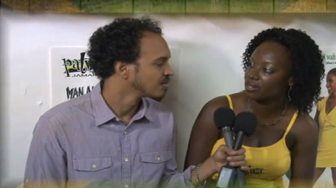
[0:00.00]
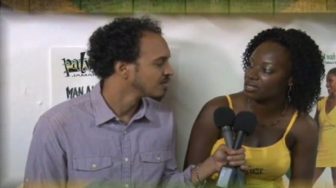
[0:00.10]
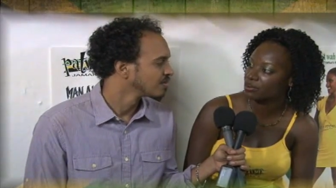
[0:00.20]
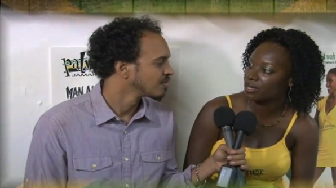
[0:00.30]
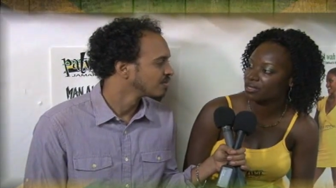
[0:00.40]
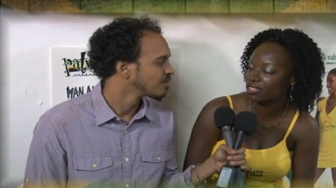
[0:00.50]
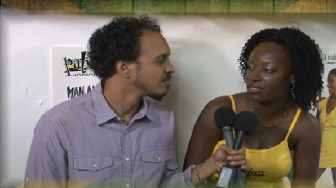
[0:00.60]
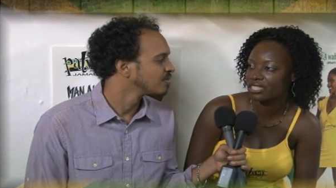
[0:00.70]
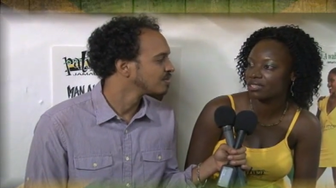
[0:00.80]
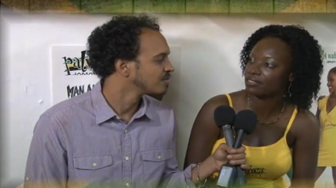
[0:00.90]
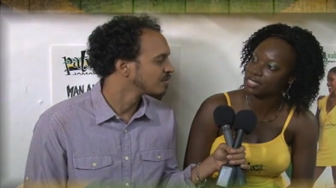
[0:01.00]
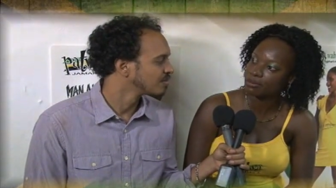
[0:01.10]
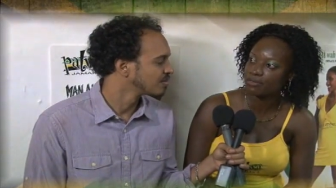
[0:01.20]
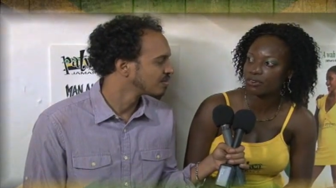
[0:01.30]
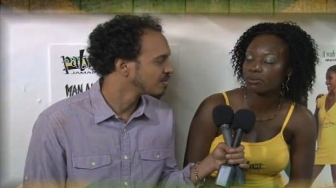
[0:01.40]
Speaker 1: wear as well, you know,
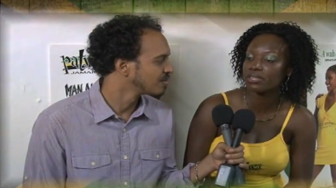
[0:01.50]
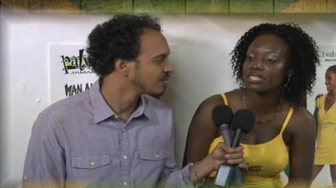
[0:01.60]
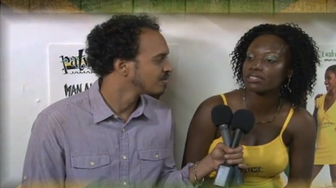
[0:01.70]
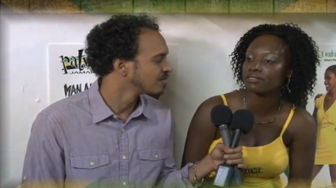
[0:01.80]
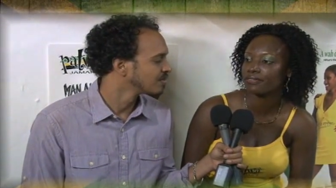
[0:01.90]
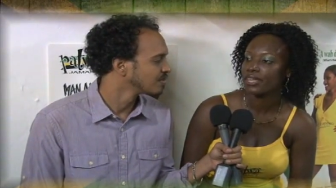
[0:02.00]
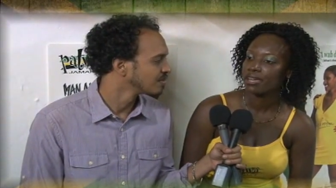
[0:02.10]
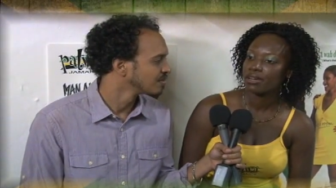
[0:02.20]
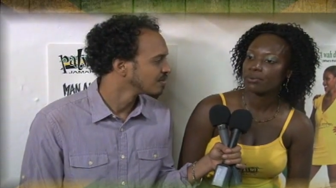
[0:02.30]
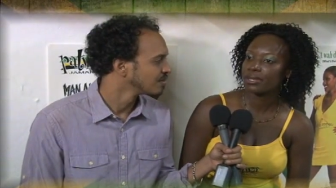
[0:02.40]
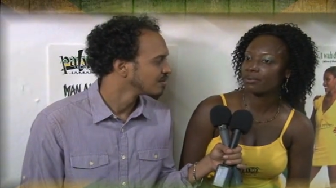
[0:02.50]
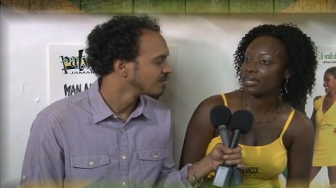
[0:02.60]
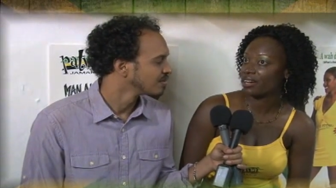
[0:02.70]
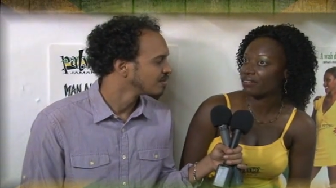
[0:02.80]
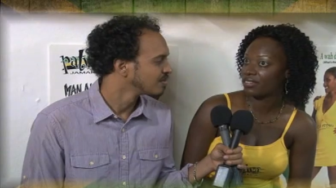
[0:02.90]
semi-formal stuff. We,
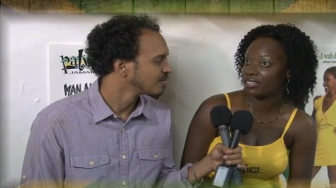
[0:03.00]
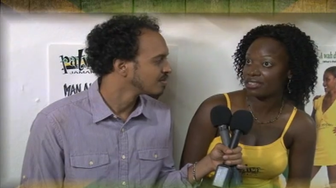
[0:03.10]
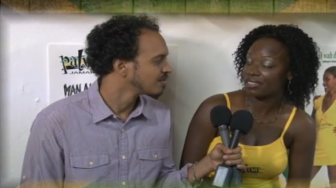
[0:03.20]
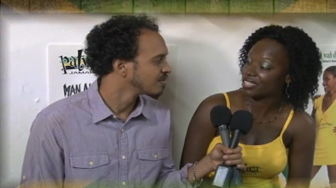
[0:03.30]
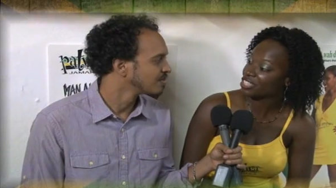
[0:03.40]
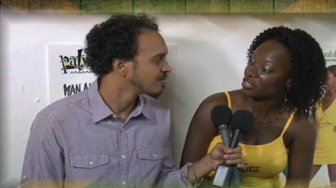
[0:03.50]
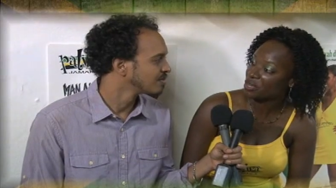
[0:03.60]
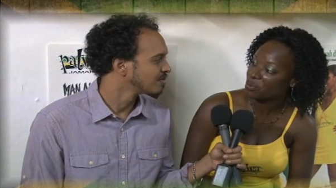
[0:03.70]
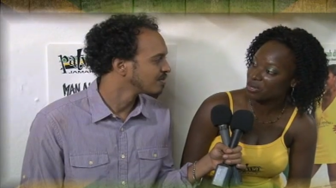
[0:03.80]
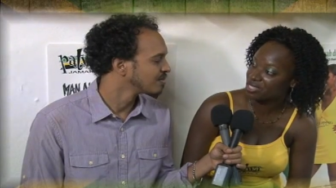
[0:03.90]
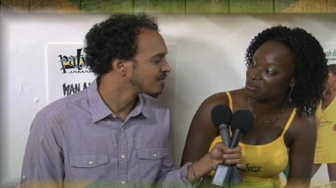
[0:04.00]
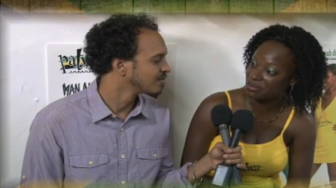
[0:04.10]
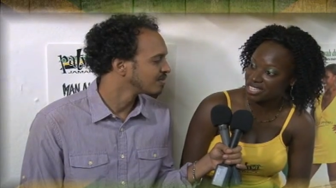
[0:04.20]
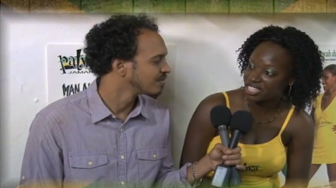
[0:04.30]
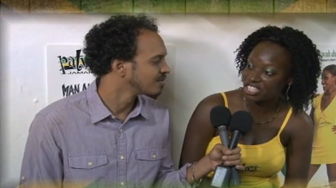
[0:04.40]
we have little things that you can wear to the
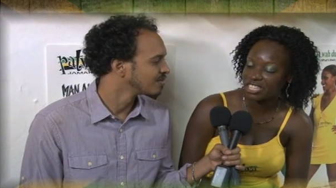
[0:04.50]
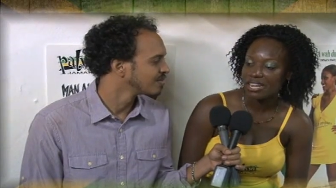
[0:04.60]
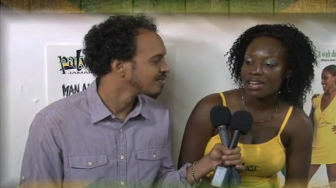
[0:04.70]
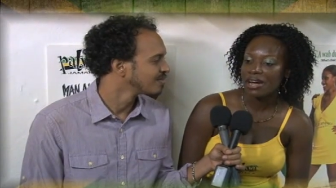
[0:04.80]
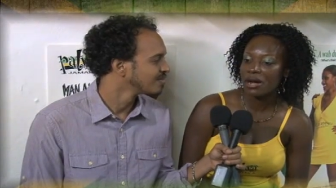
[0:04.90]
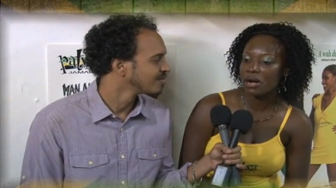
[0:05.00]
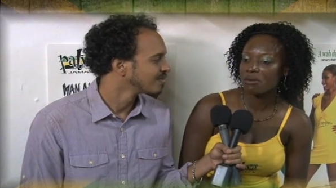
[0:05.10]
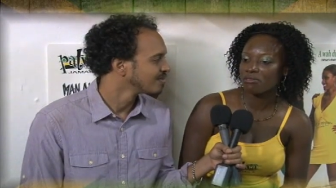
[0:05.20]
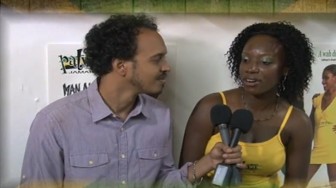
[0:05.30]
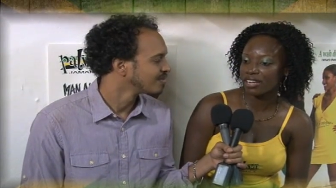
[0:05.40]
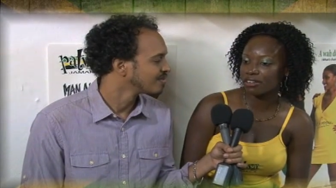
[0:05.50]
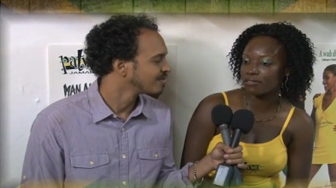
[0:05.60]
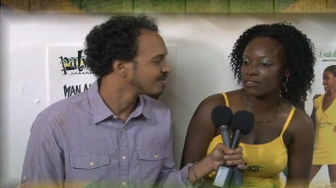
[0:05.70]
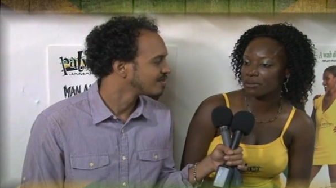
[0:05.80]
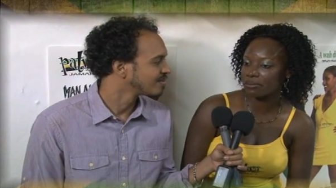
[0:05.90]
beach. Um, right now
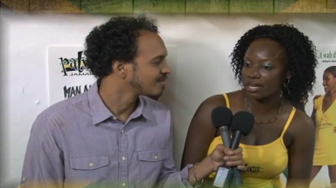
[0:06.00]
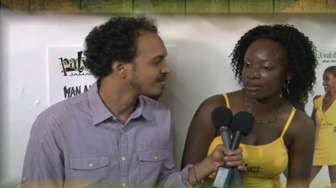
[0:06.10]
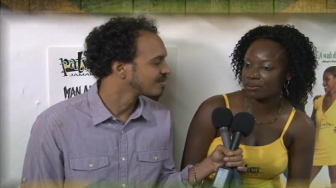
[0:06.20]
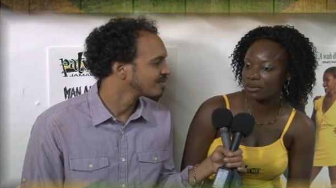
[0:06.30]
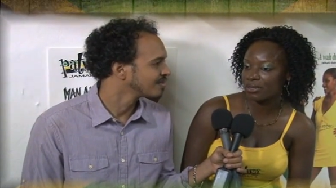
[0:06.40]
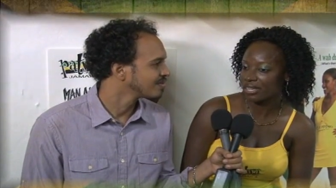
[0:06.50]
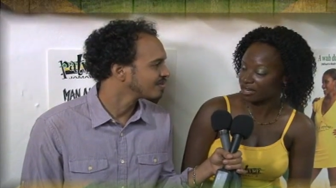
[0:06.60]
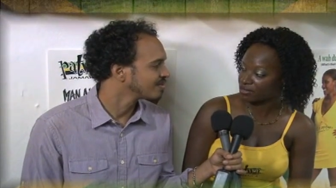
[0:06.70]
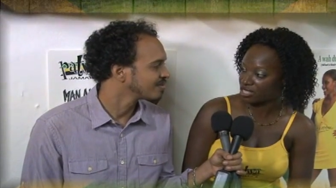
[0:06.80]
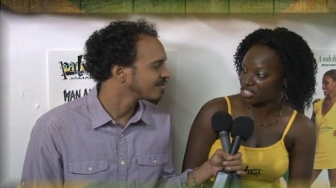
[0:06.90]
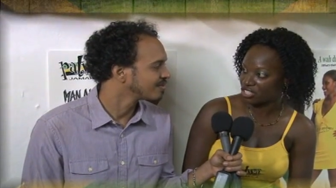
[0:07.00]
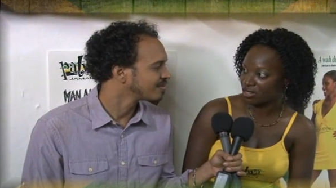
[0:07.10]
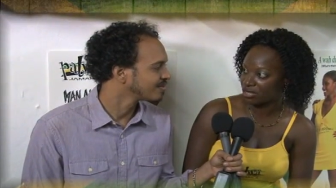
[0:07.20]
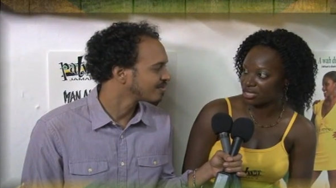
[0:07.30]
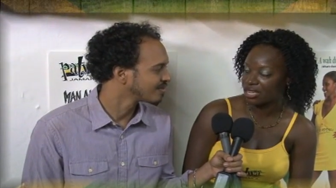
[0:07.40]
for the men, we only have
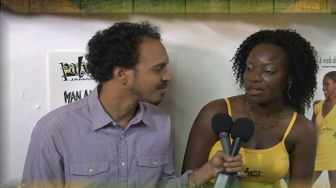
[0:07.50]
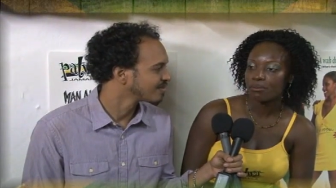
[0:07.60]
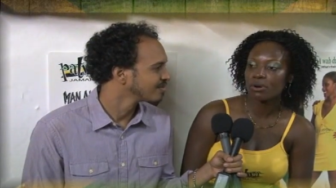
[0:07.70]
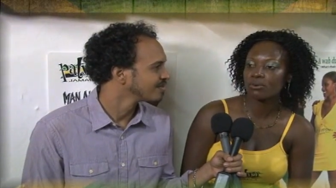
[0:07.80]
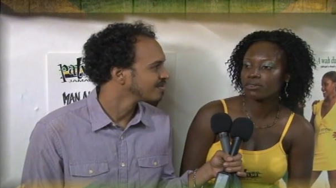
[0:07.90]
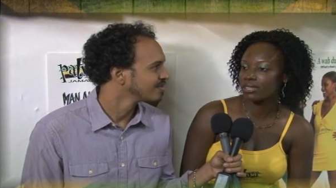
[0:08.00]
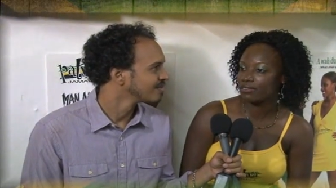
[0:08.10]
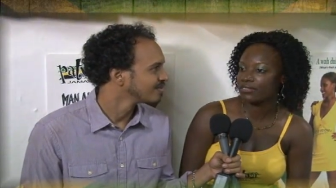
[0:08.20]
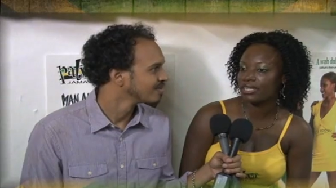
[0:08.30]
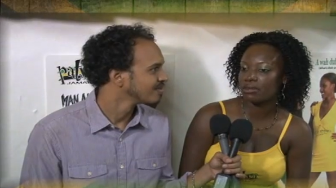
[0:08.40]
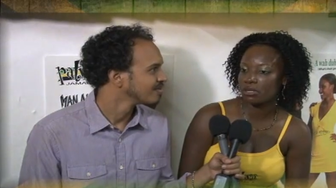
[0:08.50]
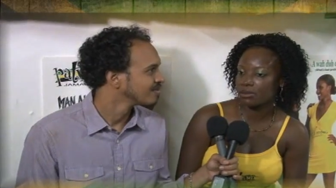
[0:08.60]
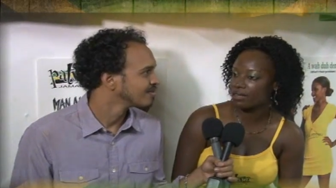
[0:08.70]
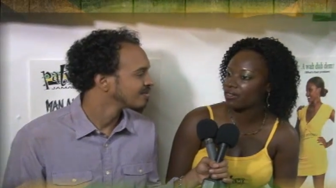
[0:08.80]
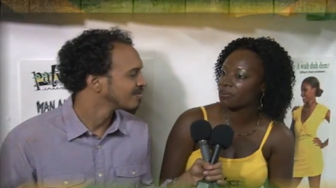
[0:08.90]
t-shirts, but definitely we'll
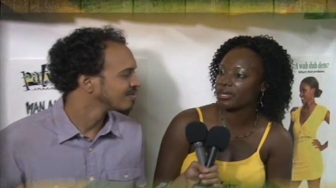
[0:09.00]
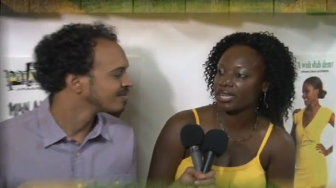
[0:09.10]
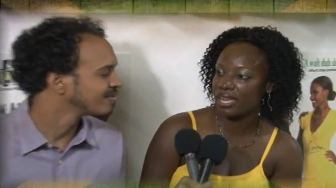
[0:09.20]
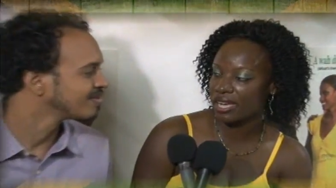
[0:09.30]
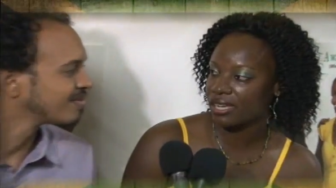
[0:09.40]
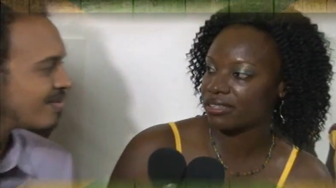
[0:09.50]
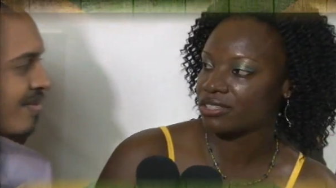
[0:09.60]
be developing a line